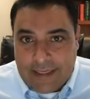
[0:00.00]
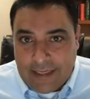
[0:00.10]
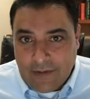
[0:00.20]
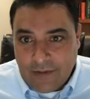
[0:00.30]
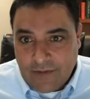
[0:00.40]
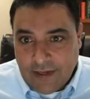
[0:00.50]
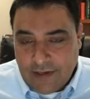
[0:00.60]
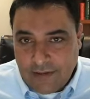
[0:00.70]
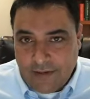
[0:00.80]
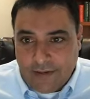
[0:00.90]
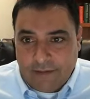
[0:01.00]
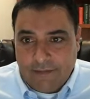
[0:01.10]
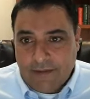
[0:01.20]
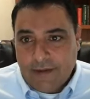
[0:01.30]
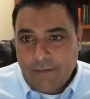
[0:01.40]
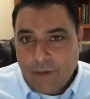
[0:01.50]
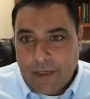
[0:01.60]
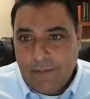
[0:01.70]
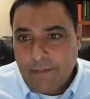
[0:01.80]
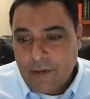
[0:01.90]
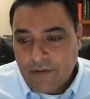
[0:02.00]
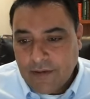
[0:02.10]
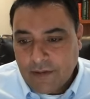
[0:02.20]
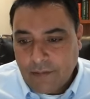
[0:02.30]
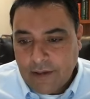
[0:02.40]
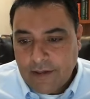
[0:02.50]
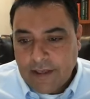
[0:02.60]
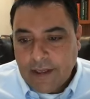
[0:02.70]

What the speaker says: inner side of the brain, middle side of the brain.